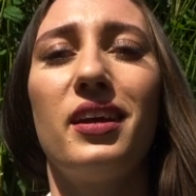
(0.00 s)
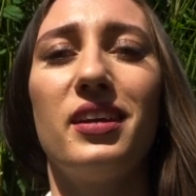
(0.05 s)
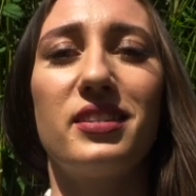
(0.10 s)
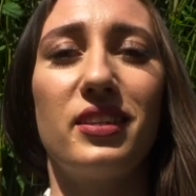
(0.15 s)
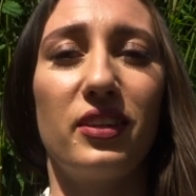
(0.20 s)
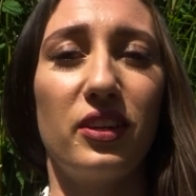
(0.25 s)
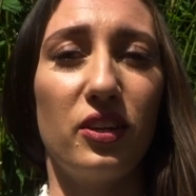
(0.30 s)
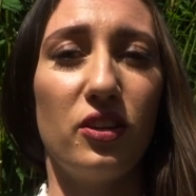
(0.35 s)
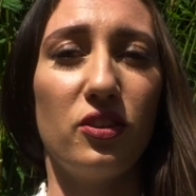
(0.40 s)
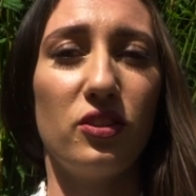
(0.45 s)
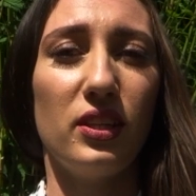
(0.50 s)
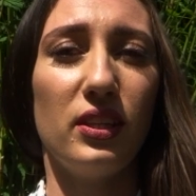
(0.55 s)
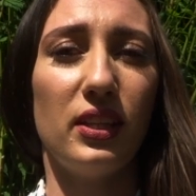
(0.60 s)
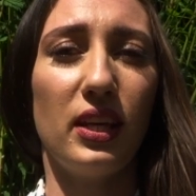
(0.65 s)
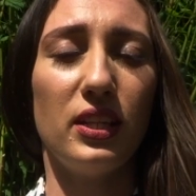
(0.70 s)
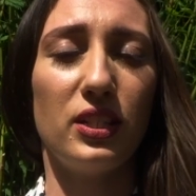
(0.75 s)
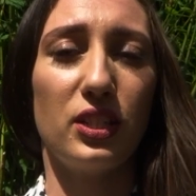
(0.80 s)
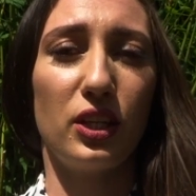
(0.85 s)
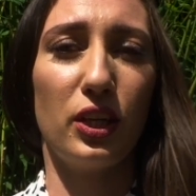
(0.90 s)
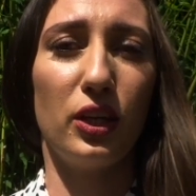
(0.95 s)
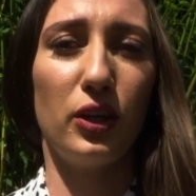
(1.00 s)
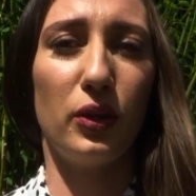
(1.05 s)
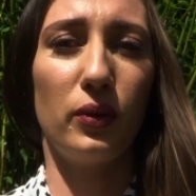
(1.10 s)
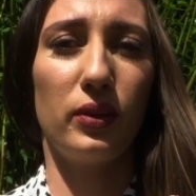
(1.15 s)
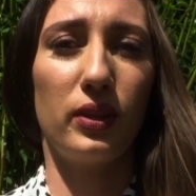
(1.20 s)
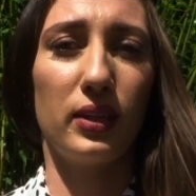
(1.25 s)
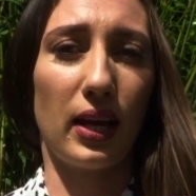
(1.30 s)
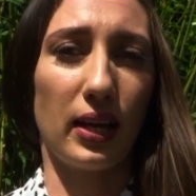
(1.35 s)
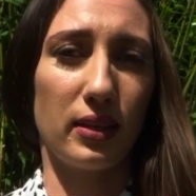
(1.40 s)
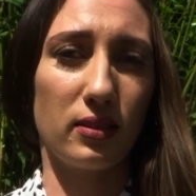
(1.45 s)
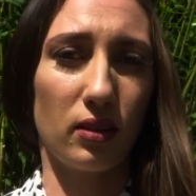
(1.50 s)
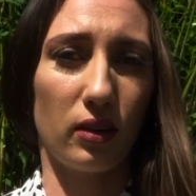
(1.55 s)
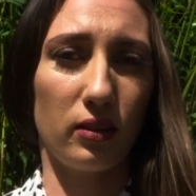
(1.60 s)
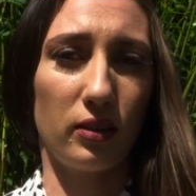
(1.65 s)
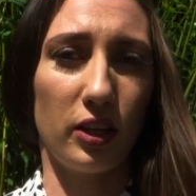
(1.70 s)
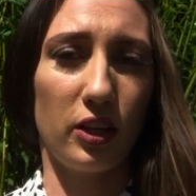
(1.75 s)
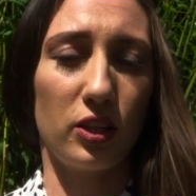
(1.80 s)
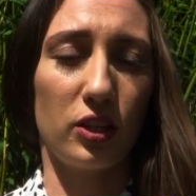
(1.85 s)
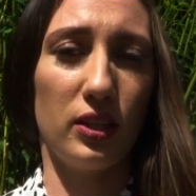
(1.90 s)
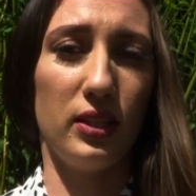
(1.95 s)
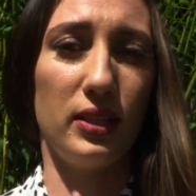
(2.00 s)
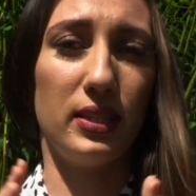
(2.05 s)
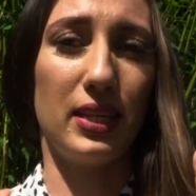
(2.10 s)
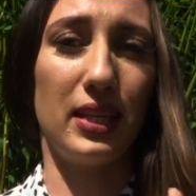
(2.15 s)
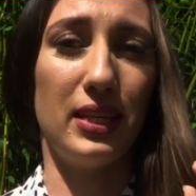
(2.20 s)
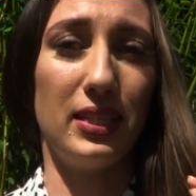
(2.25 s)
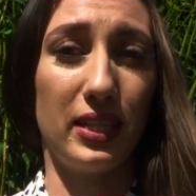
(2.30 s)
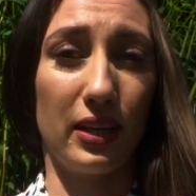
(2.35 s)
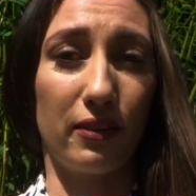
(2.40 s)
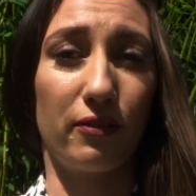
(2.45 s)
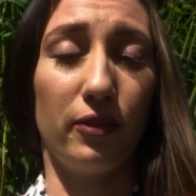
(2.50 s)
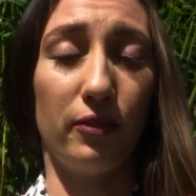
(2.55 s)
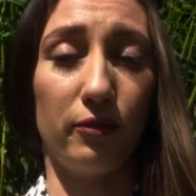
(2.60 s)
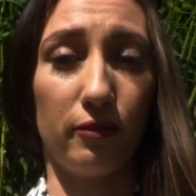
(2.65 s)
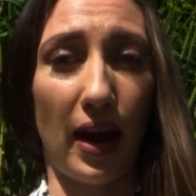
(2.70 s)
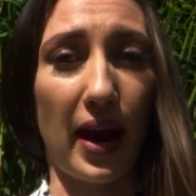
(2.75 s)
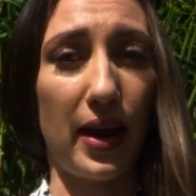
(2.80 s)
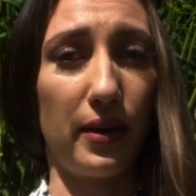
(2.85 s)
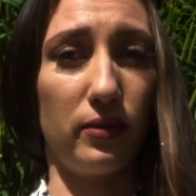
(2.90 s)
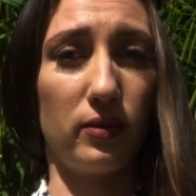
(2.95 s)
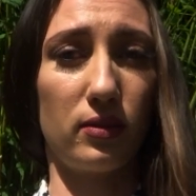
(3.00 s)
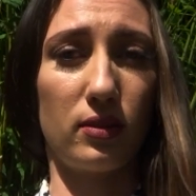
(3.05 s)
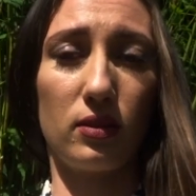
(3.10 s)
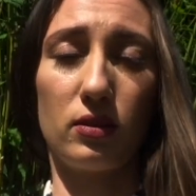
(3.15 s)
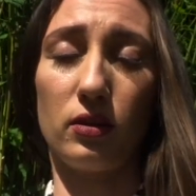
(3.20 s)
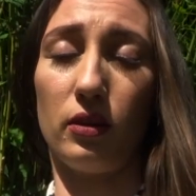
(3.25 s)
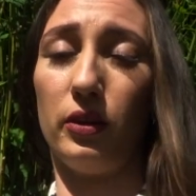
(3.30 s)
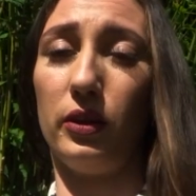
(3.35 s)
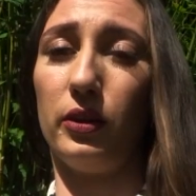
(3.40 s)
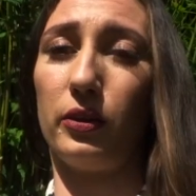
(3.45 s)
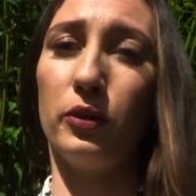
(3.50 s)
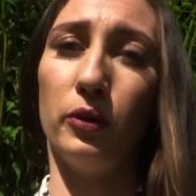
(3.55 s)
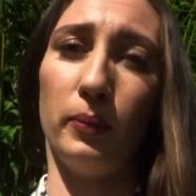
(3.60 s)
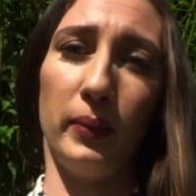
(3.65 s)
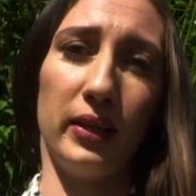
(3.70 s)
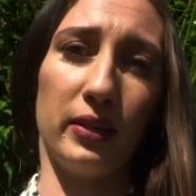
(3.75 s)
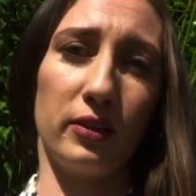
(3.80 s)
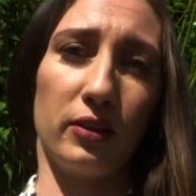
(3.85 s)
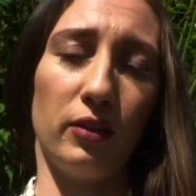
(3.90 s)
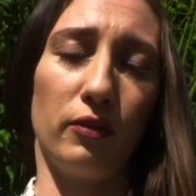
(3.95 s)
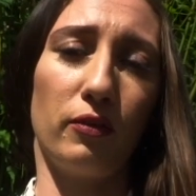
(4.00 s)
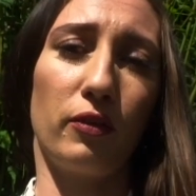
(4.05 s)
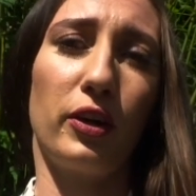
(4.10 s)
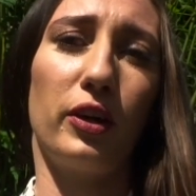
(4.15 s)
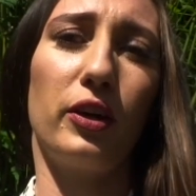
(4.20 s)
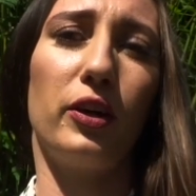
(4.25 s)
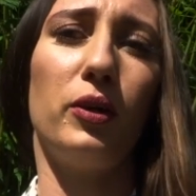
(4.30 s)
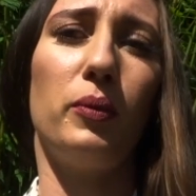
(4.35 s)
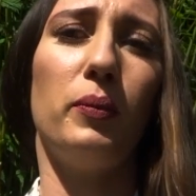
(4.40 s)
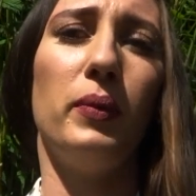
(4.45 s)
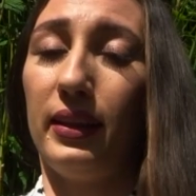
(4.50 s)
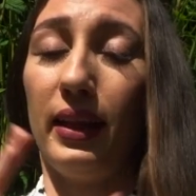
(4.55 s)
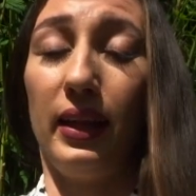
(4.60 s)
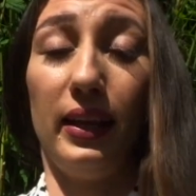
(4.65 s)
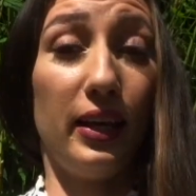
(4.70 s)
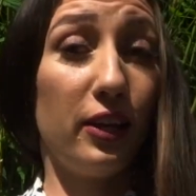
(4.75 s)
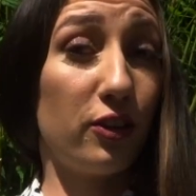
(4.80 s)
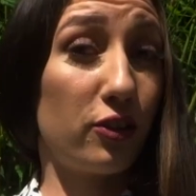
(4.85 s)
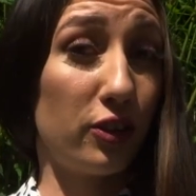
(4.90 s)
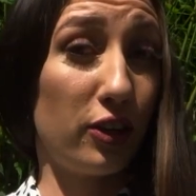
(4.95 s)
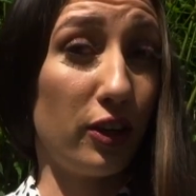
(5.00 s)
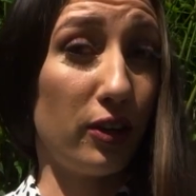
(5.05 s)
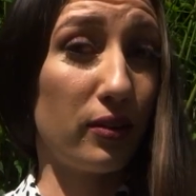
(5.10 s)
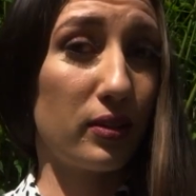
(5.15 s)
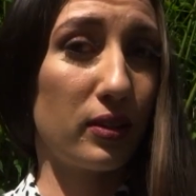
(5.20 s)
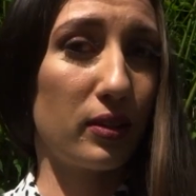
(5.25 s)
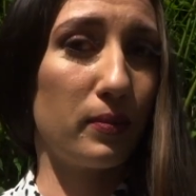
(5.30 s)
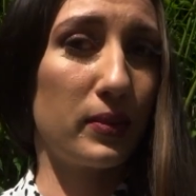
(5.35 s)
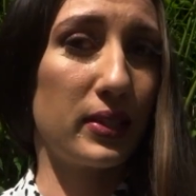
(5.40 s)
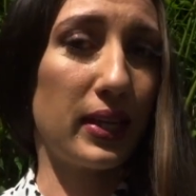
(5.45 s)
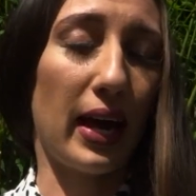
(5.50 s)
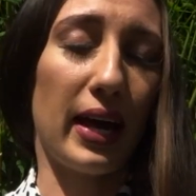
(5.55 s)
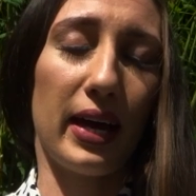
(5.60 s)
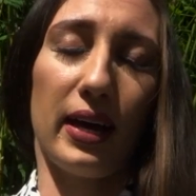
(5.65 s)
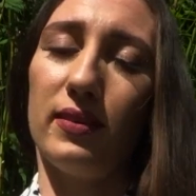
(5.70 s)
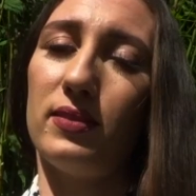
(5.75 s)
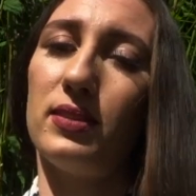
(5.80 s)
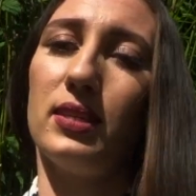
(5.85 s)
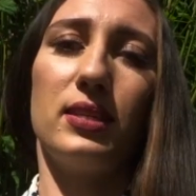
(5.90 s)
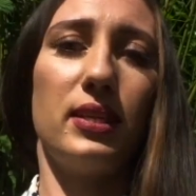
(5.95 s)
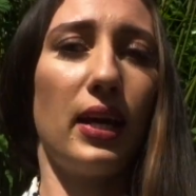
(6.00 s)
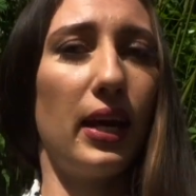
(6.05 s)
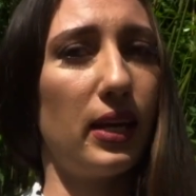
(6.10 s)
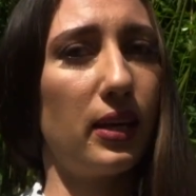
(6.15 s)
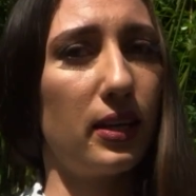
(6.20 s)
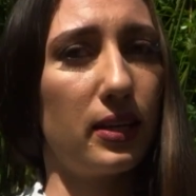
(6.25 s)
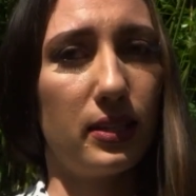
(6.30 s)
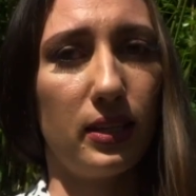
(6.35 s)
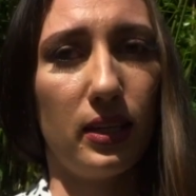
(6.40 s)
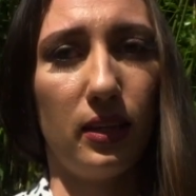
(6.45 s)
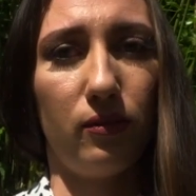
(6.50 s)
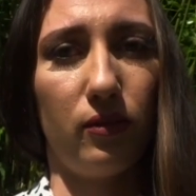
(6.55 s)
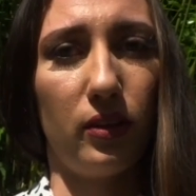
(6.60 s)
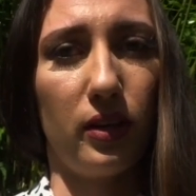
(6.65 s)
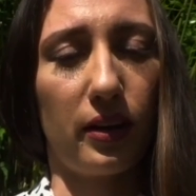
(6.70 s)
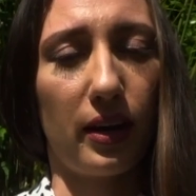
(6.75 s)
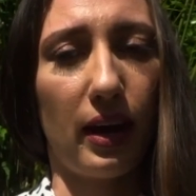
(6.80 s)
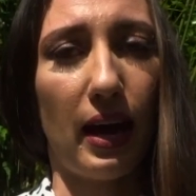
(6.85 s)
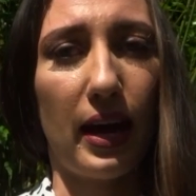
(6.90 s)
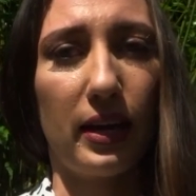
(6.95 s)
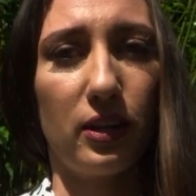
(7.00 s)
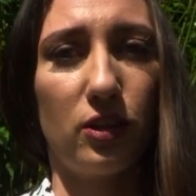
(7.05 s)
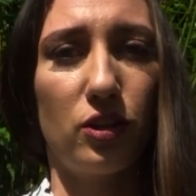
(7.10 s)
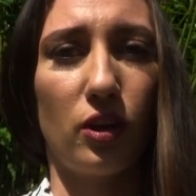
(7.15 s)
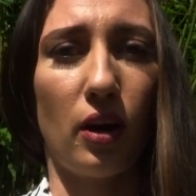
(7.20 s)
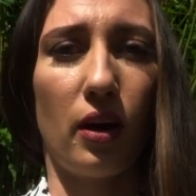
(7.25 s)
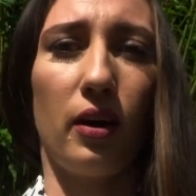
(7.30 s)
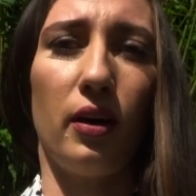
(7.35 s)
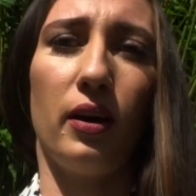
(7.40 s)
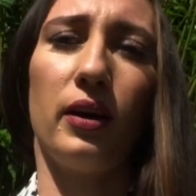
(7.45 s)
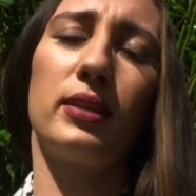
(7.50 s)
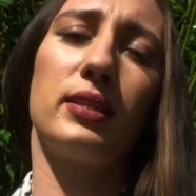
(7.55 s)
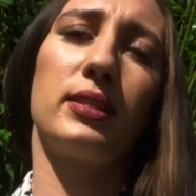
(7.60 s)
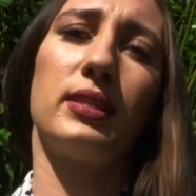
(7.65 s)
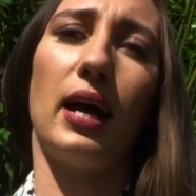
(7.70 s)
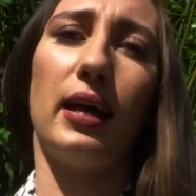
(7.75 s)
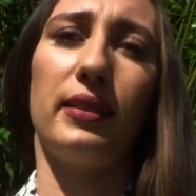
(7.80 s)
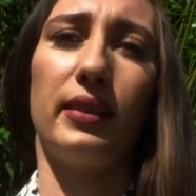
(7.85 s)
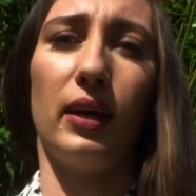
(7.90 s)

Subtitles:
So usually they do the dance auditions in different rounds. So you'll come into the room, they'll introduce themselves, they'll take your CV, your headshots, and